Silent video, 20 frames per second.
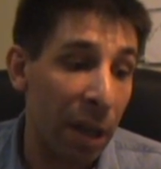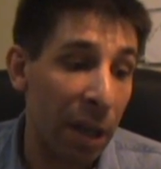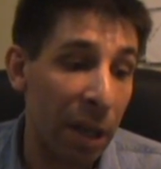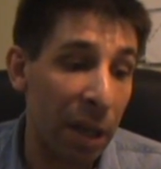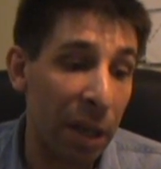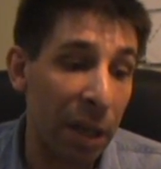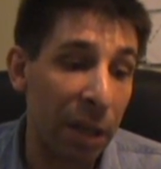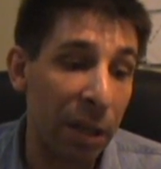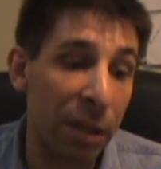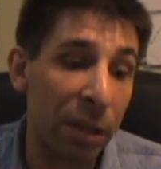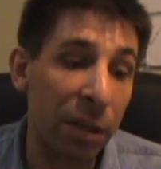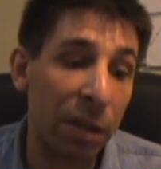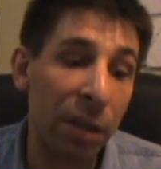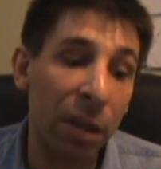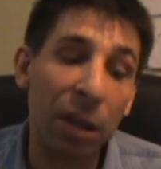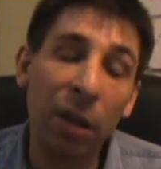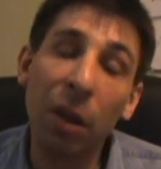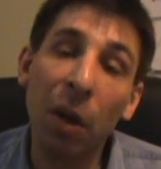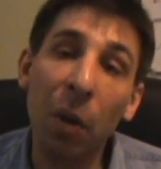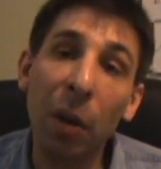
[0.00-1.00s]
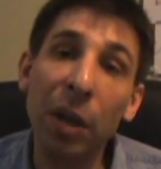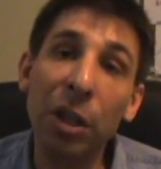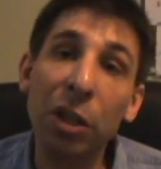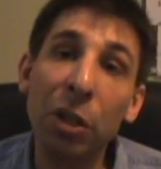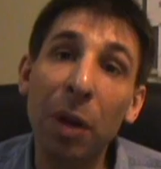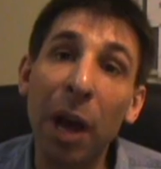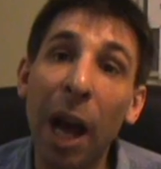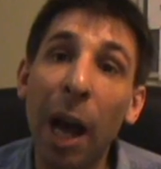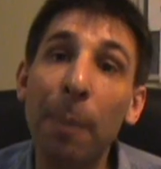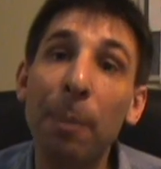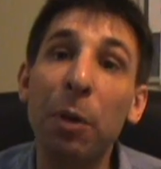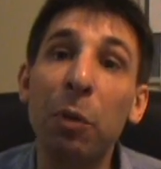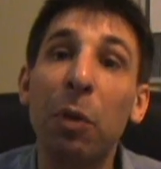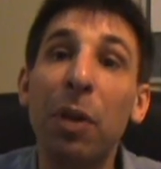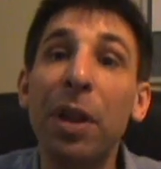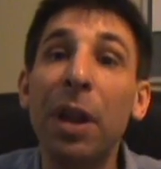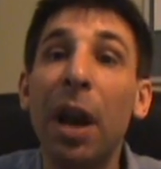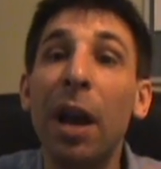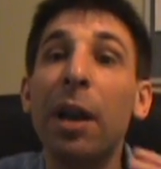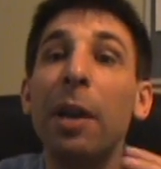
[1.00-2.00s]
is going to happen
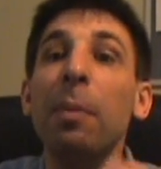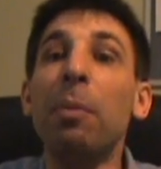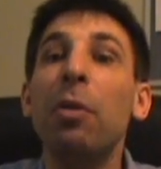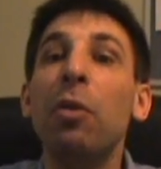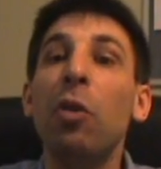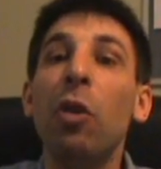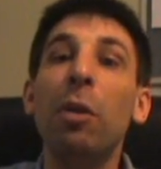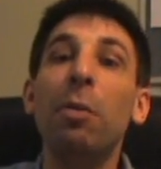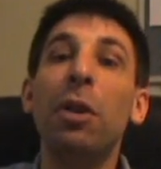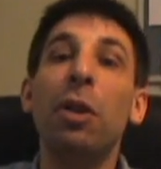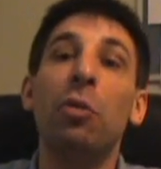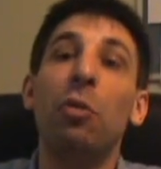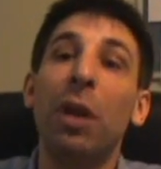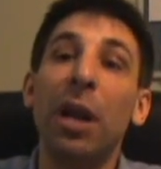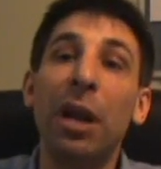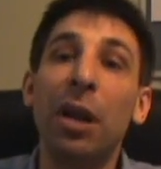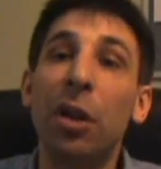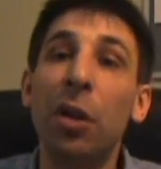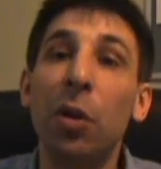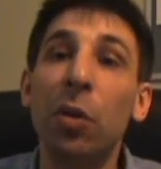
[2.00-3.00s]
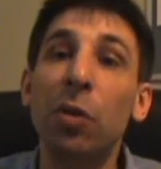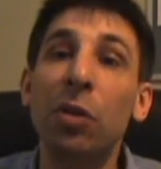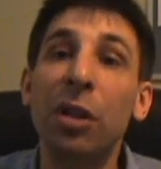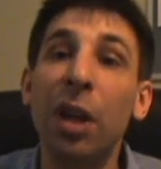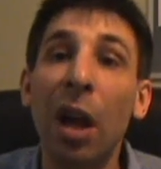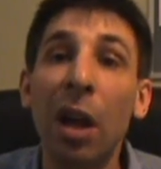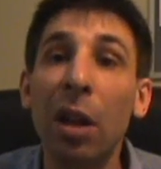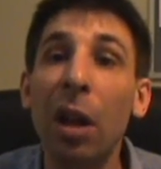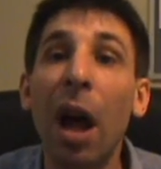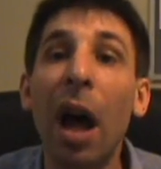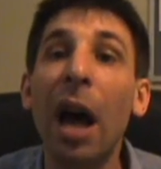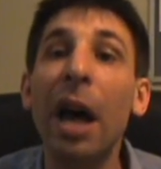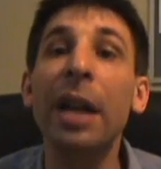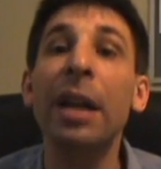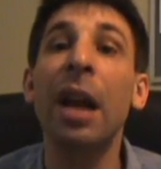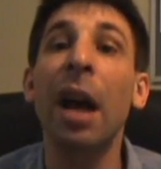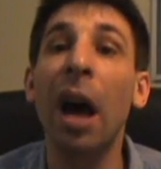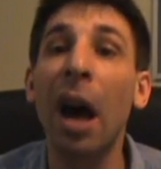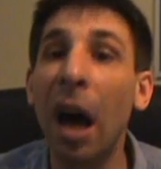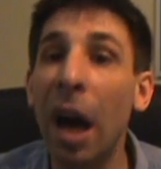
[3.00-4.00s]
when the unemployment rate goes a
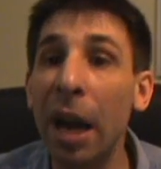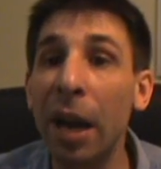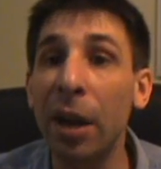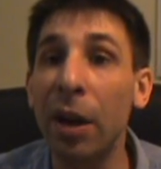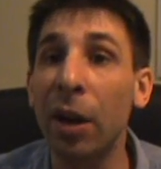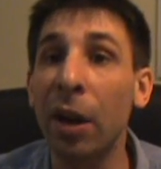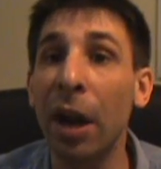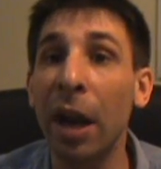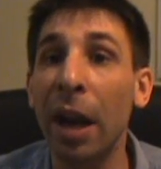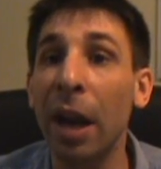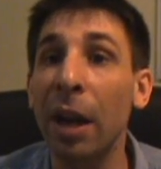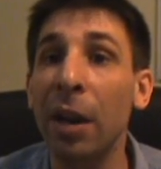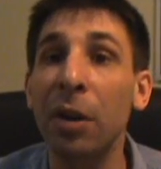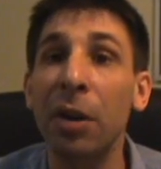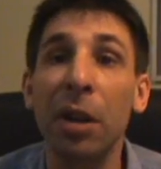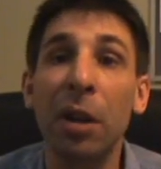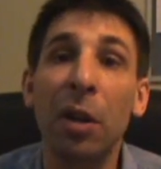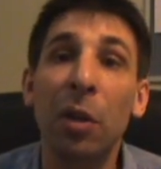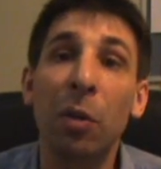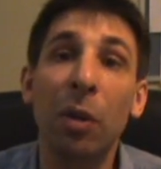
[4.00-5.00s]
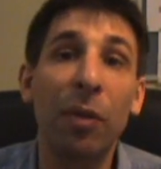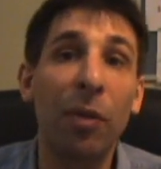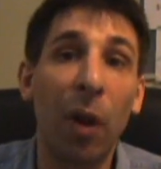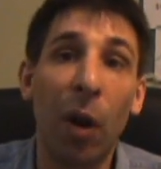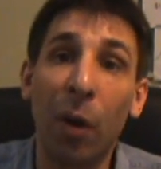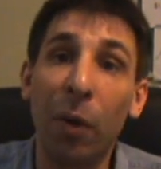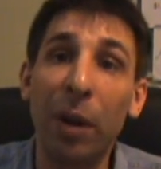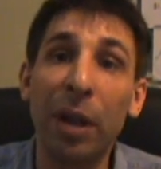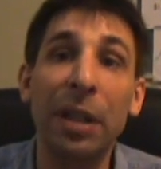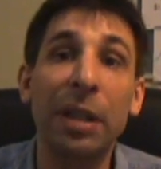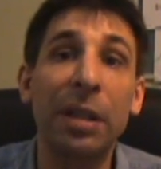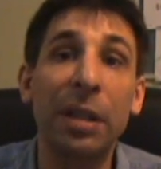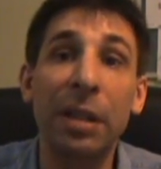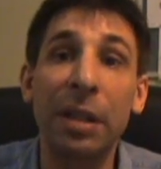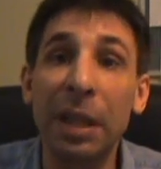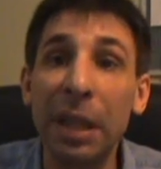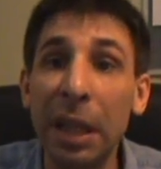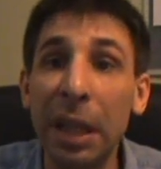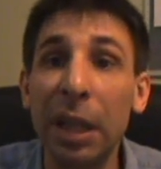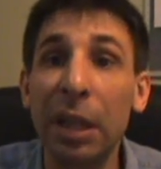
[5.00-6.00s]
lot higher? And we've already
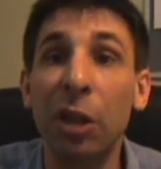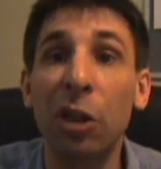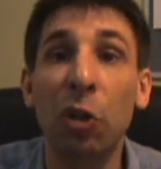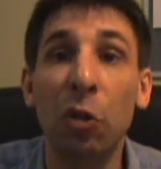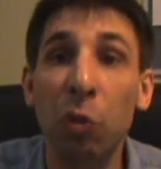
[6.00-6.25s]
seen